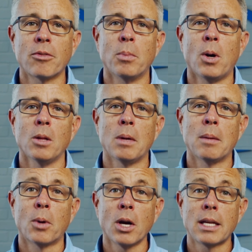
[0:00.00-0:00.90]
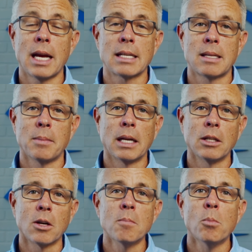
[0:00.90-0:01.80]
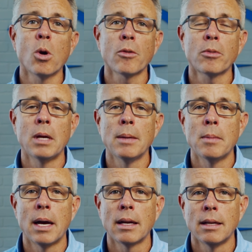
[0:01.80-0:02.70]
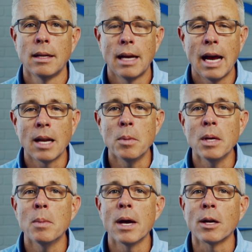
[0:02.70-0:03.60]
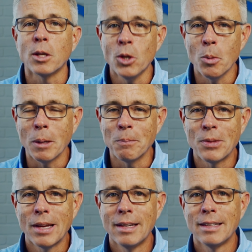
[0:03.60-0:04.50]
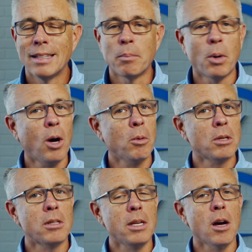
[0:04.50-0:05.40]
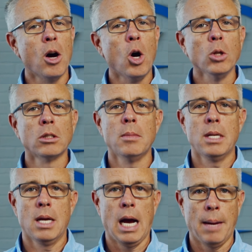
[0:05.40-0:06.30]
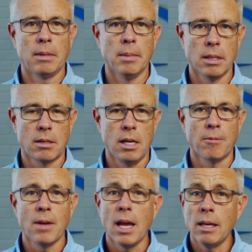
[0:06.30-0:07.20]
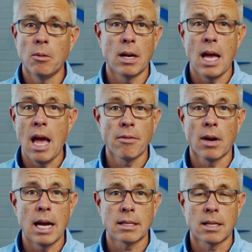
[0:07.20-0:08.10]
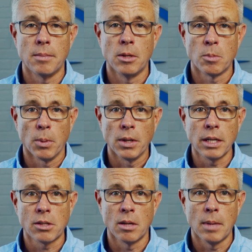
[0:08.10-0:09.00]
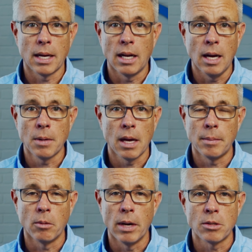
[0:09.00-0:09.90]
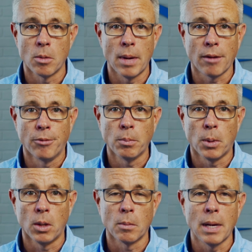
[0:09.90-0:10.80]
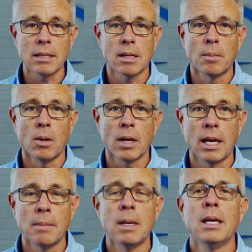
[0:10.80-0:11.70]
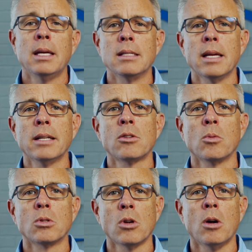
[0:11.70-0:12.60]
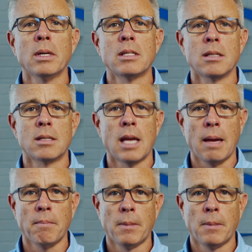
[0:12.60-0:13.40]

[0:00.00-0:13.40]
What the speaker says: from Paul about broadcasting, but I learned more from him about how to be a better human. Now, Paul was the ultimate optimist. If anyone ever asked him his prediction about an upcoming Razorback football or basketball game, his answer was always the same.